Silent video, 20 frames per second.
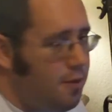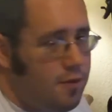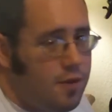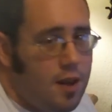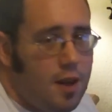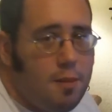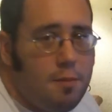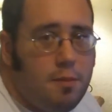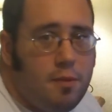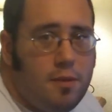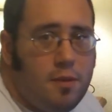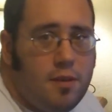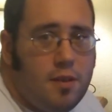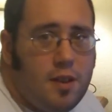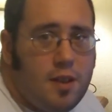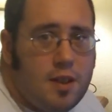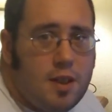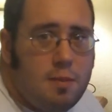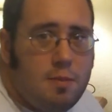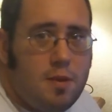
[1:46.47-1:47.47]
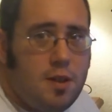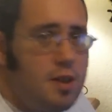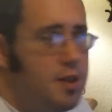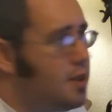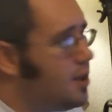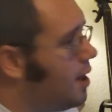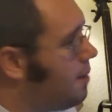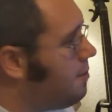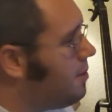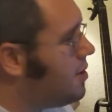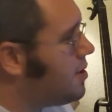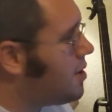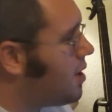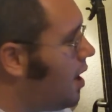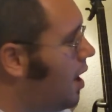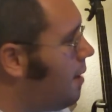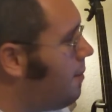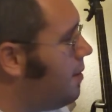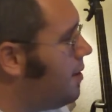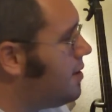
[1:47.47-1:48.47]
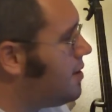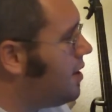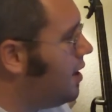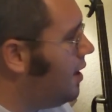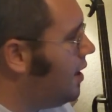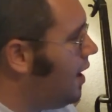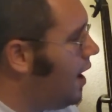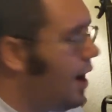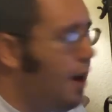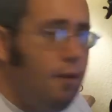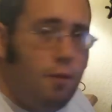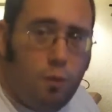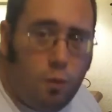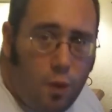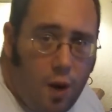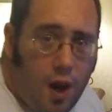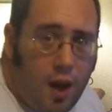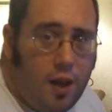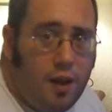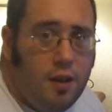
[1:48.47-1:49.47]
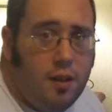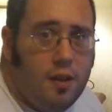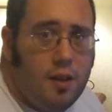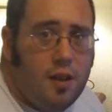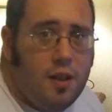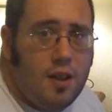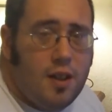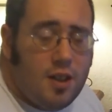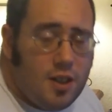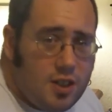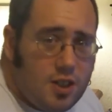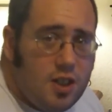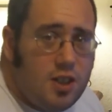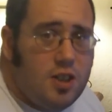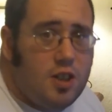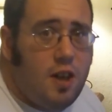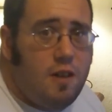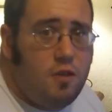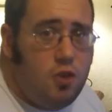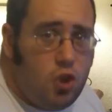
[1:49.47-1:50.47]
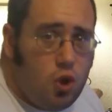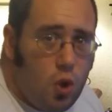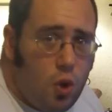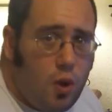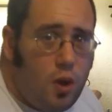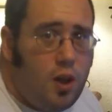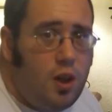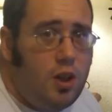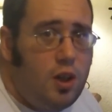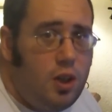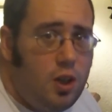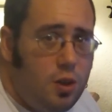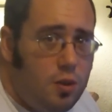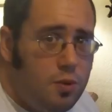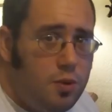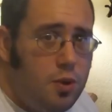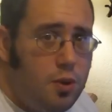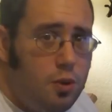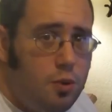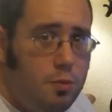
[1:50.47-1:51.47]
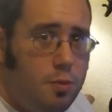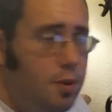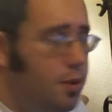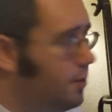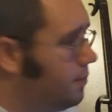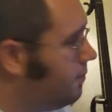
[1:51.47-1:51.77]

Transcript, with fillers: of them, some of the dumbest comments I have read since I've joined YouTube.